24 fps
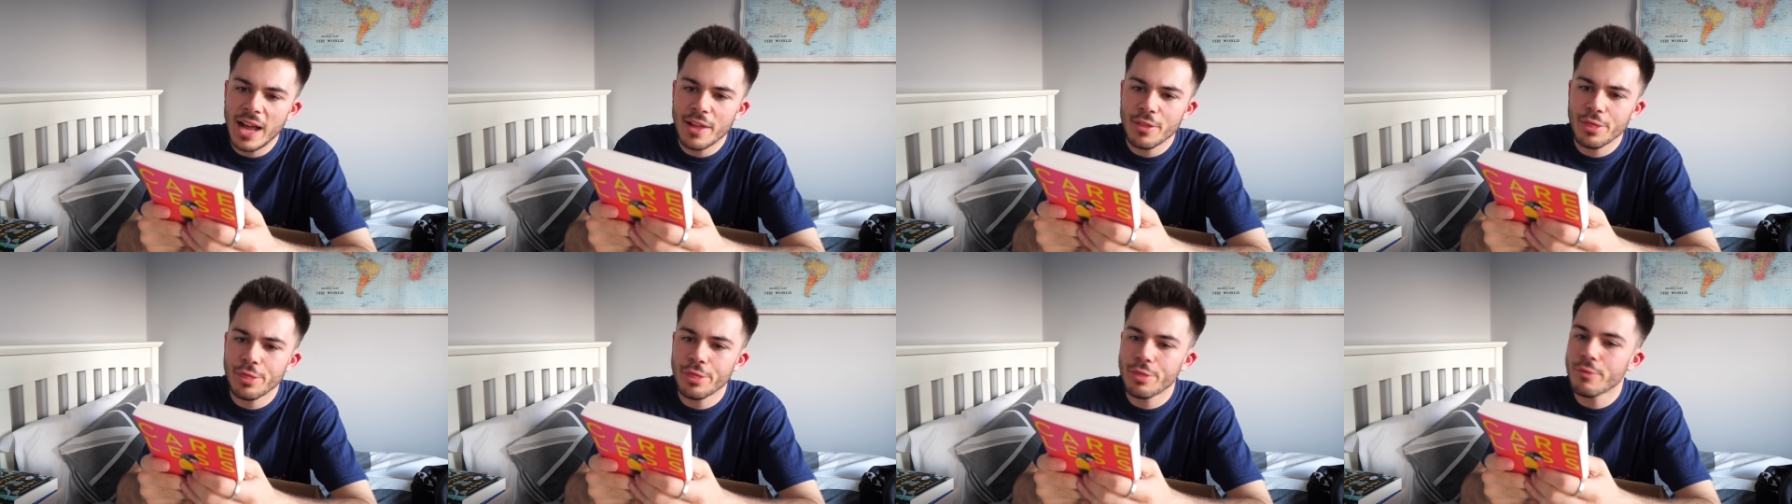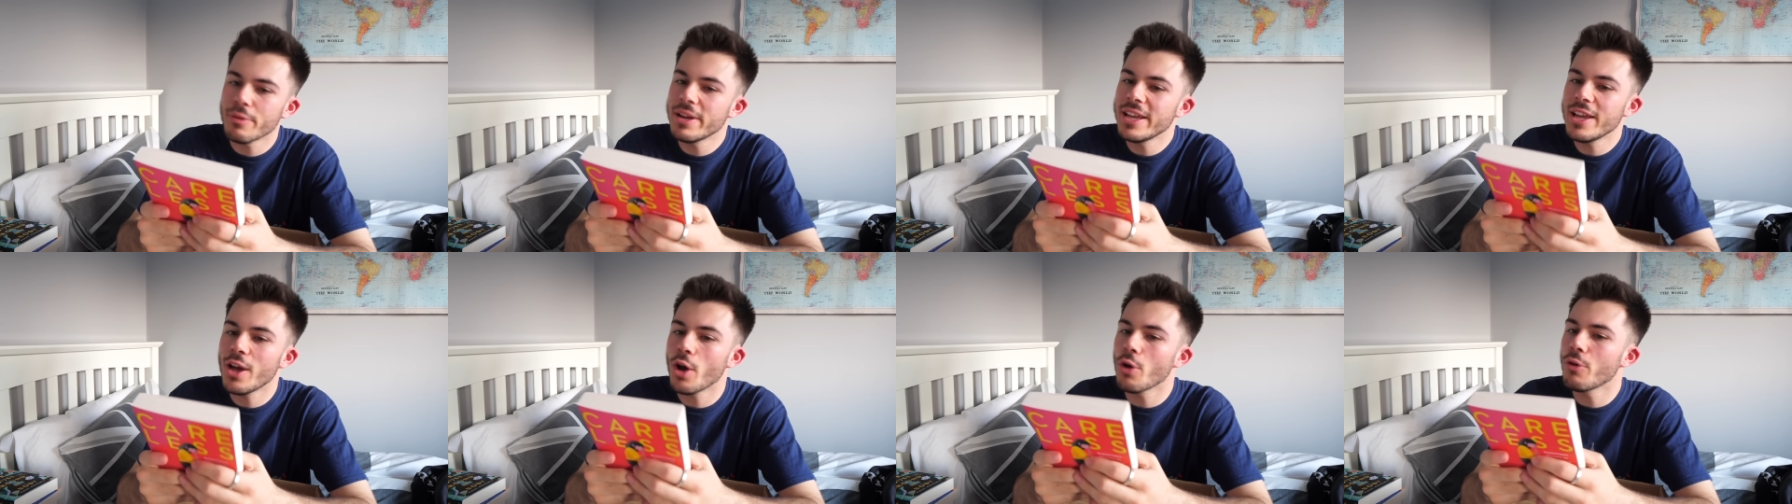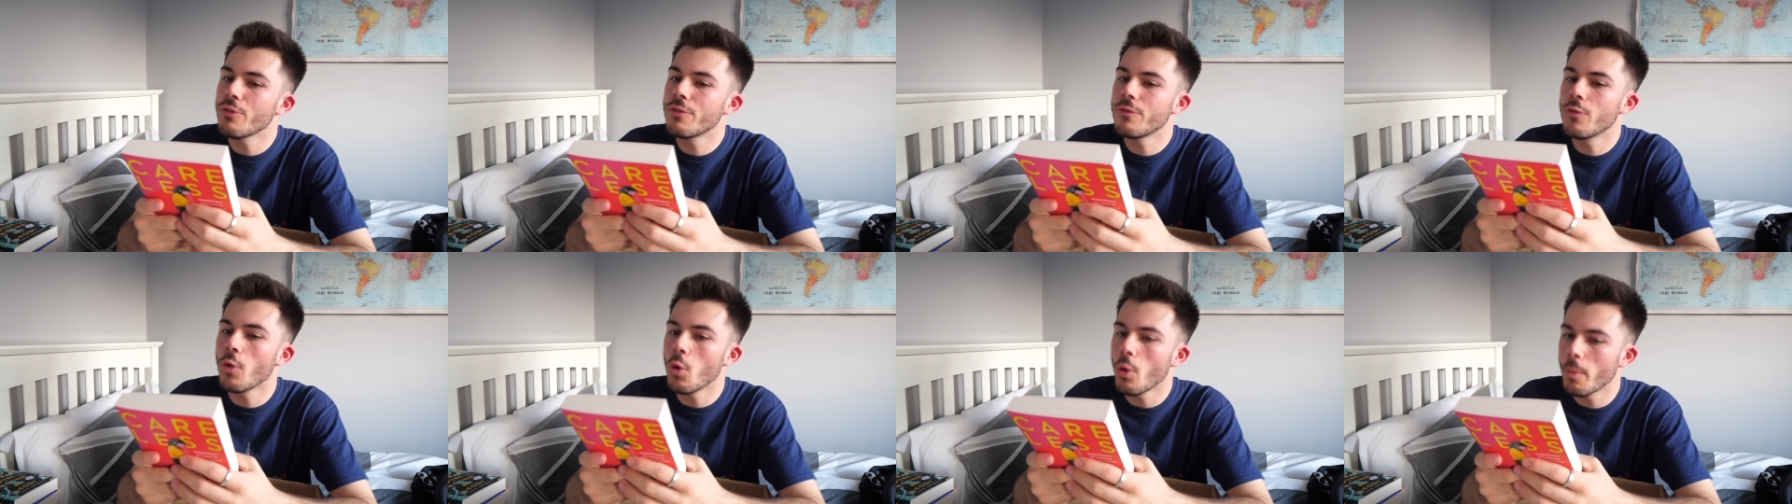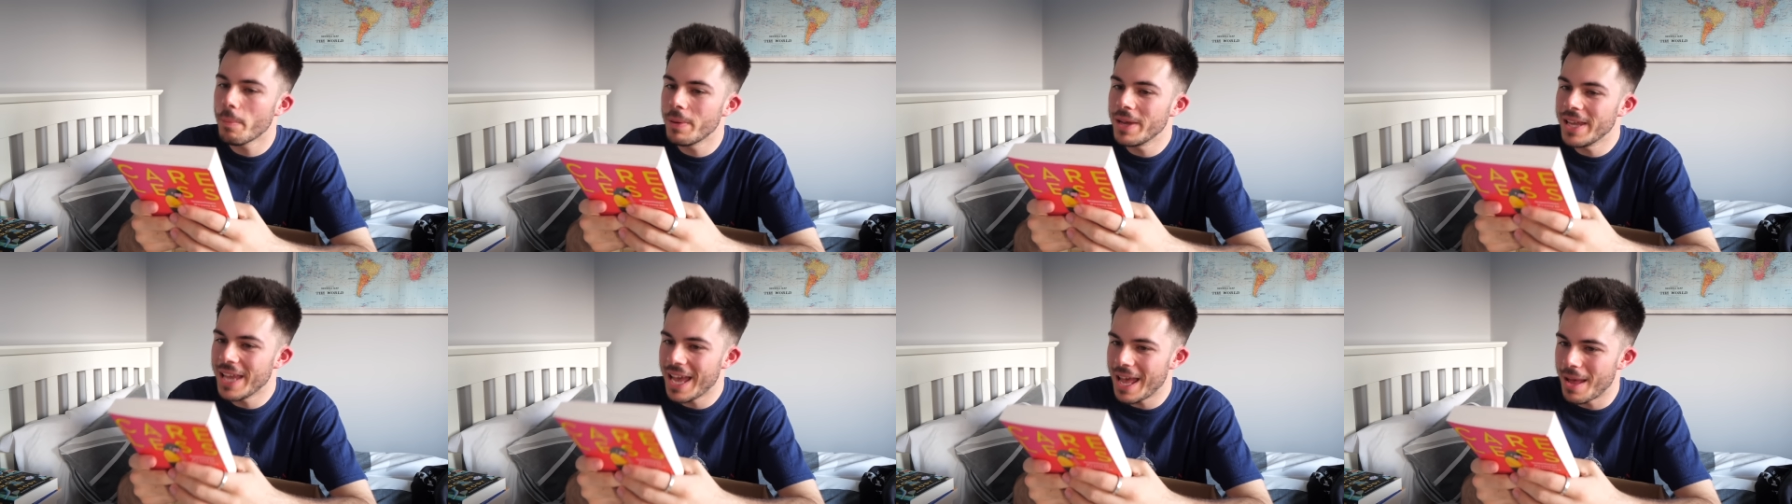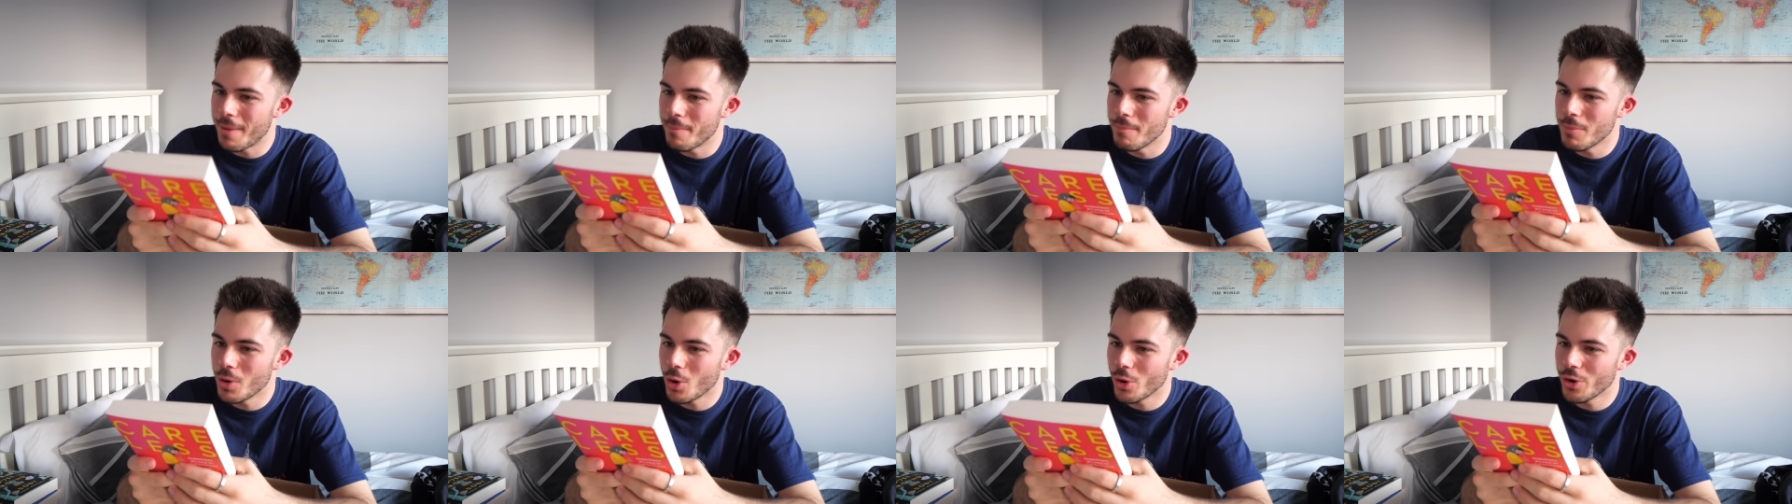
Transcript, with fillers: At 3.04pm